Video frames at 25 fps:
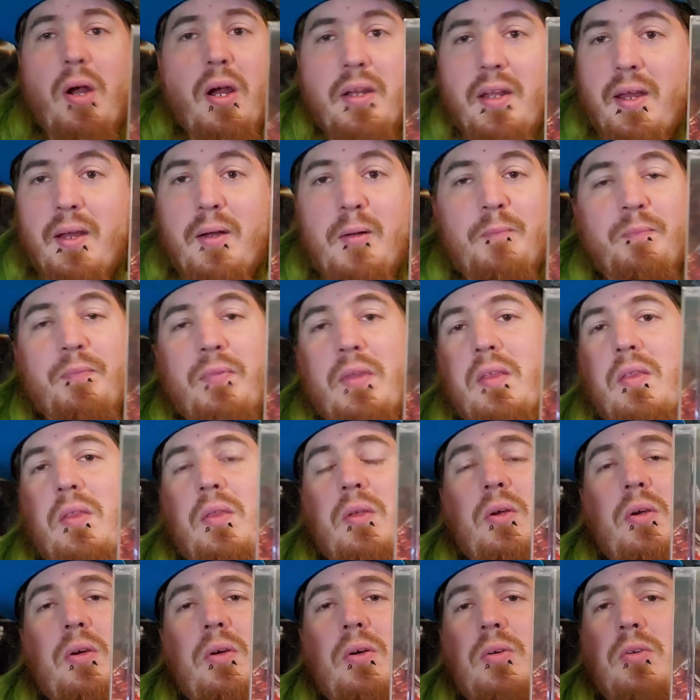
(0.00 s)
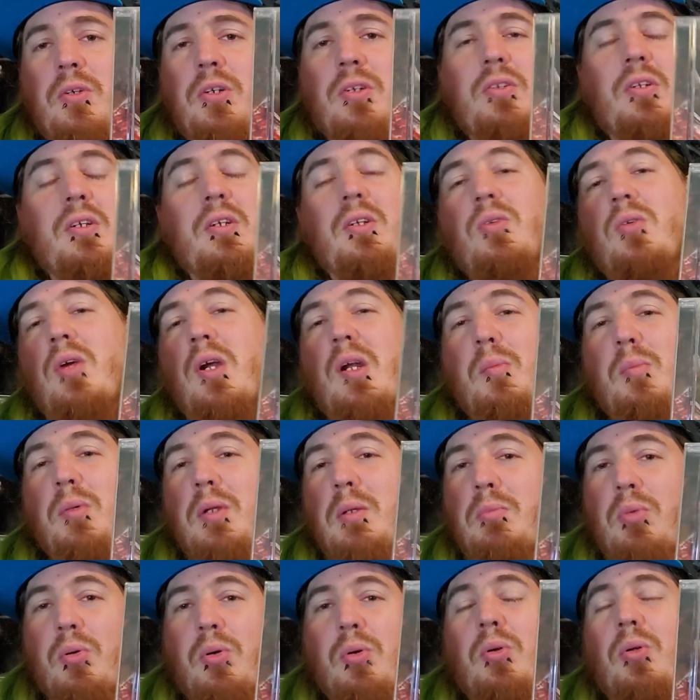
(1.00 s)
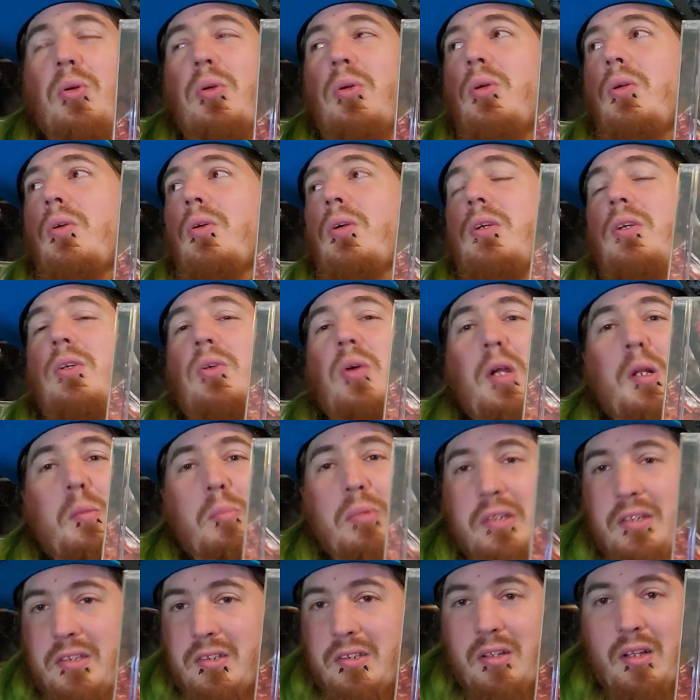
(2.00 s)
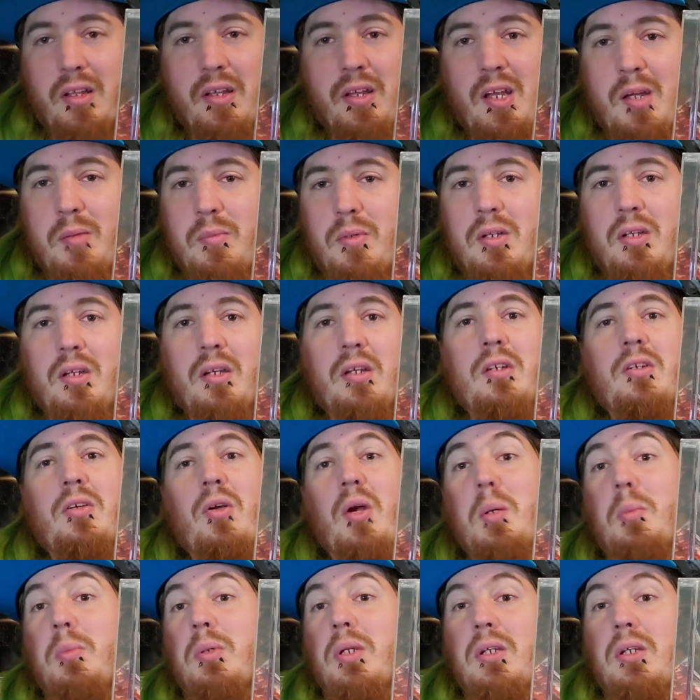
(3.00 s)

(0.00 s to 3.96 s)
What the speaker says: now. They're just incredibly brutal, incredibly slammy, incredibly